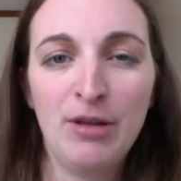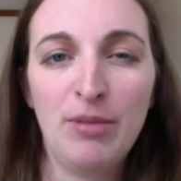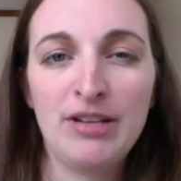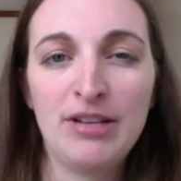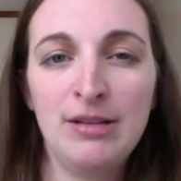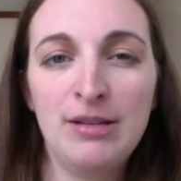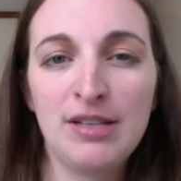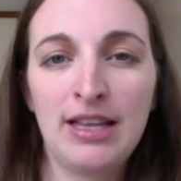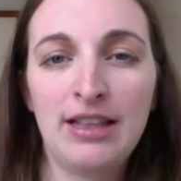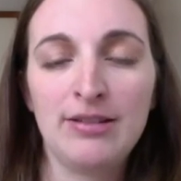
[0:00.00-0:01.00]
But it seems
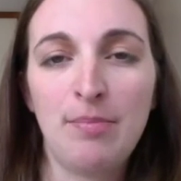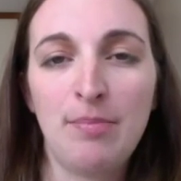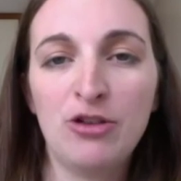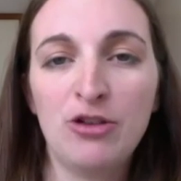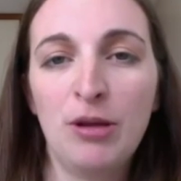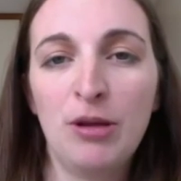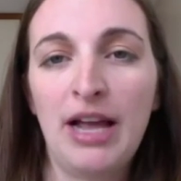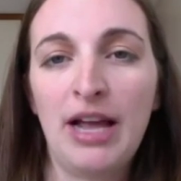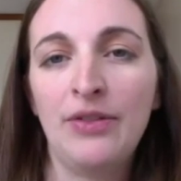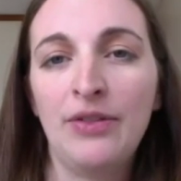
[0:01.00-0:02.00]
like there's a bunch of people
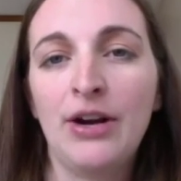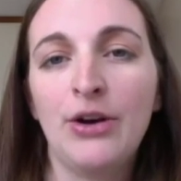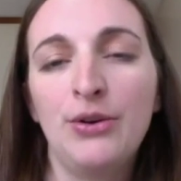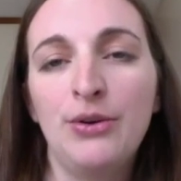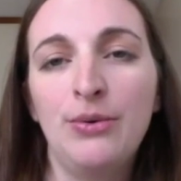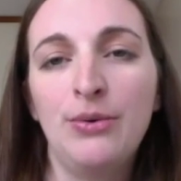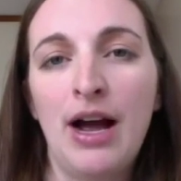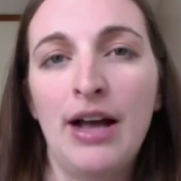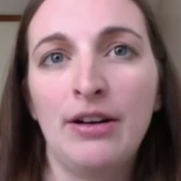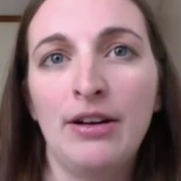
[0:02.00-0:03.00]
out there who
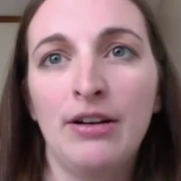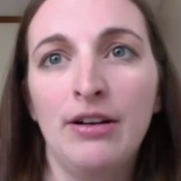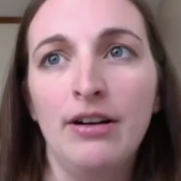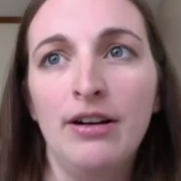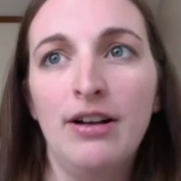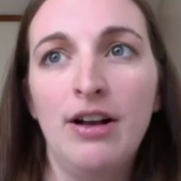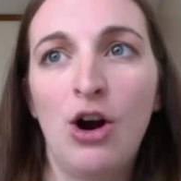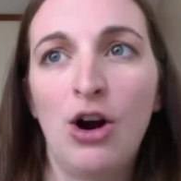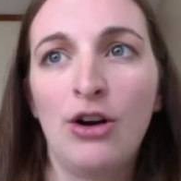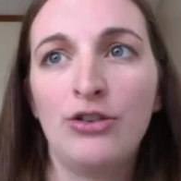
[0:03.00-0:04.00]
either
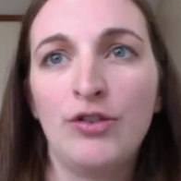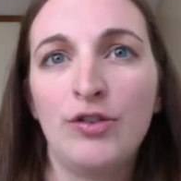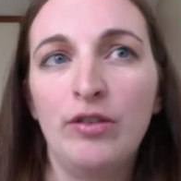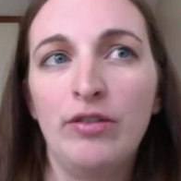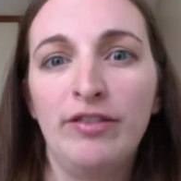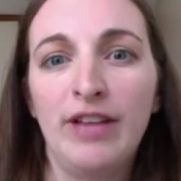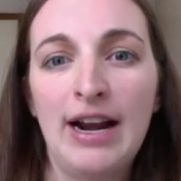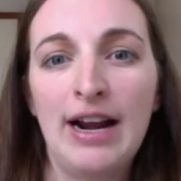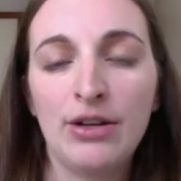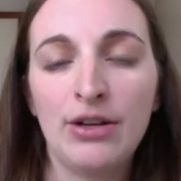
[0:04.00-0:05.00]
are just
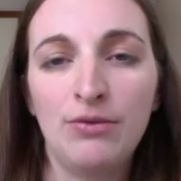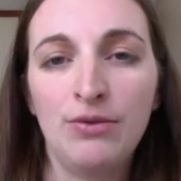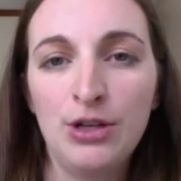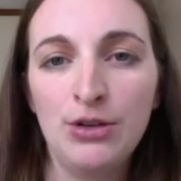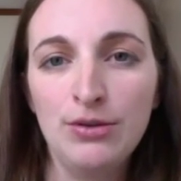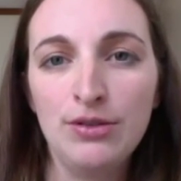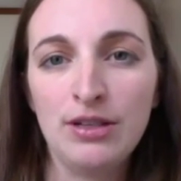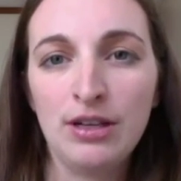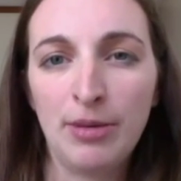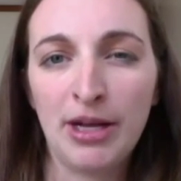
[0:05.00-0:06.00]
flat out
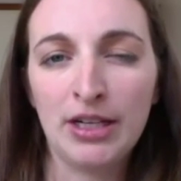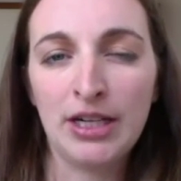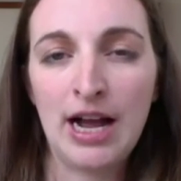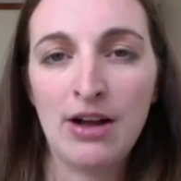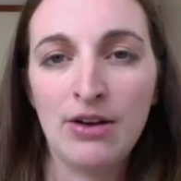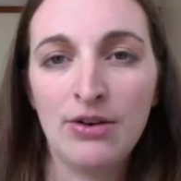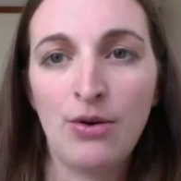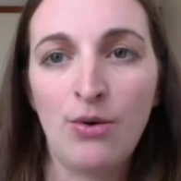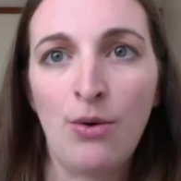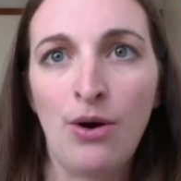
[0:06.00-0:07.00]
confused about the cloud
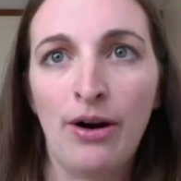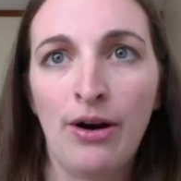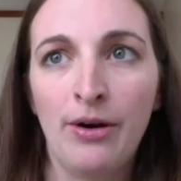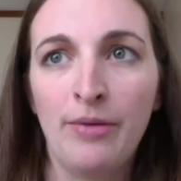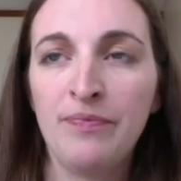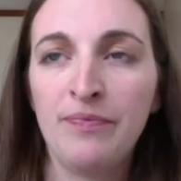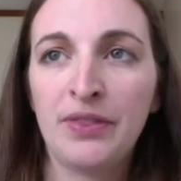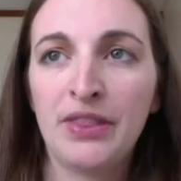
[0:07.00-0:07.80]
or